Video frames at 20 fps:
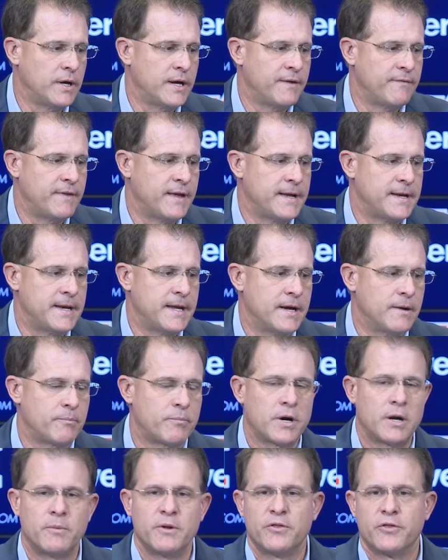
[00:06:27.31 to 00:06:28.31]
have that down
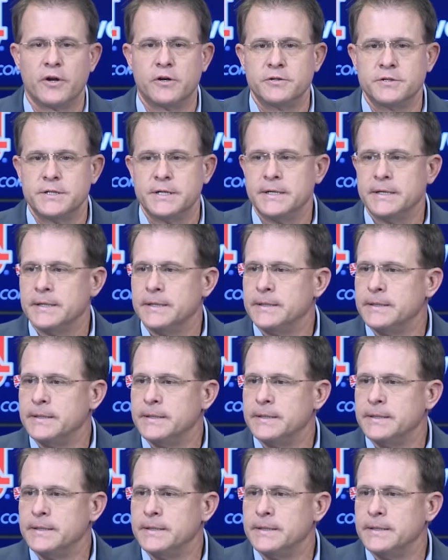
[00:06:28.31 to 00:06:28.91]
probably Thursday.